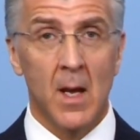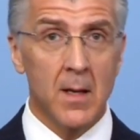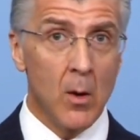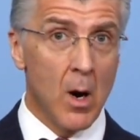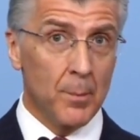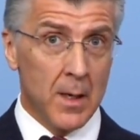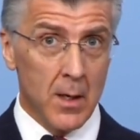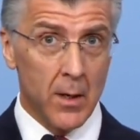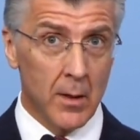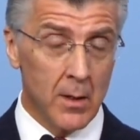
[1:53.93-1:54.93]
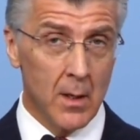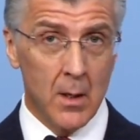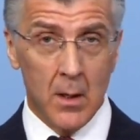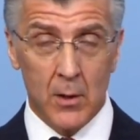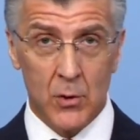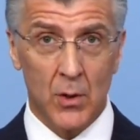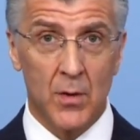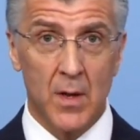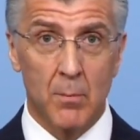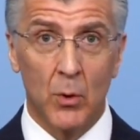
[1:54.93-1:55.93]
Now, while Peter uh, took
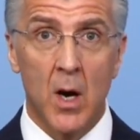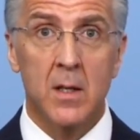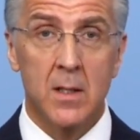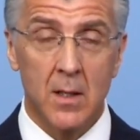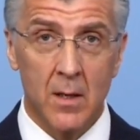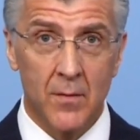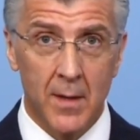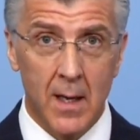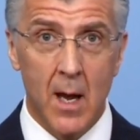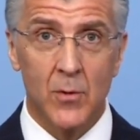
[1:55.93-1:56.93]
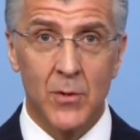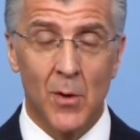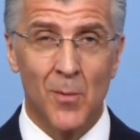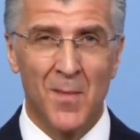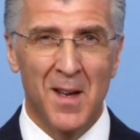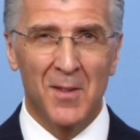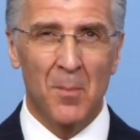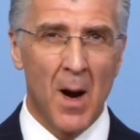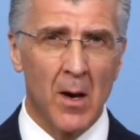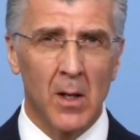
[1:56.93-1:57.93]
the brunt of the counsel. The
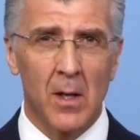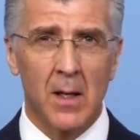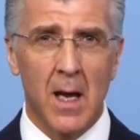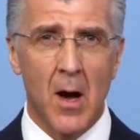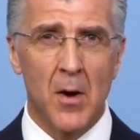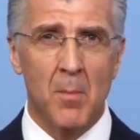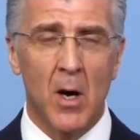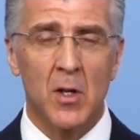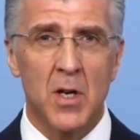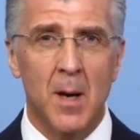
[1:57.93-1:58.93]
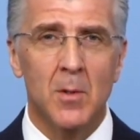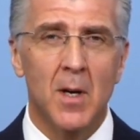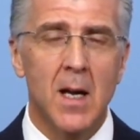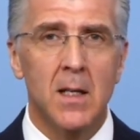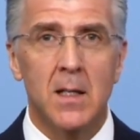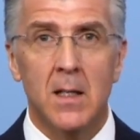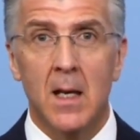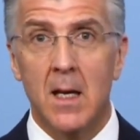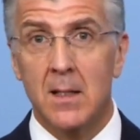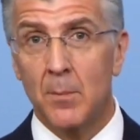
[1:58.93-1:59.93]
parallel account in Mark chapter 8
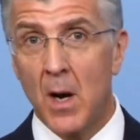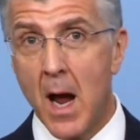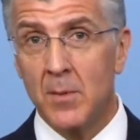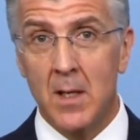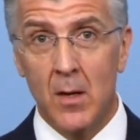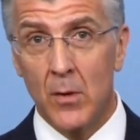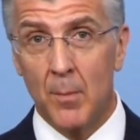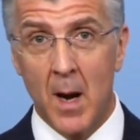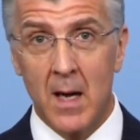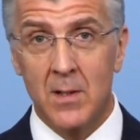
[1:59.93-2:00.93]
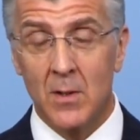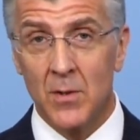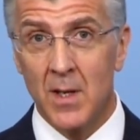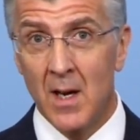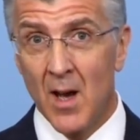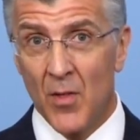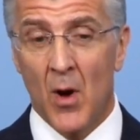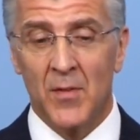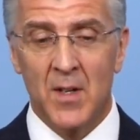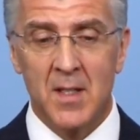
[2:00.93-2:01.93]
indicates that perhaps the other apostles
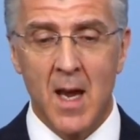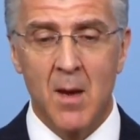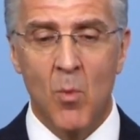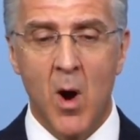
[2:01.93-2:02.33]
thought the same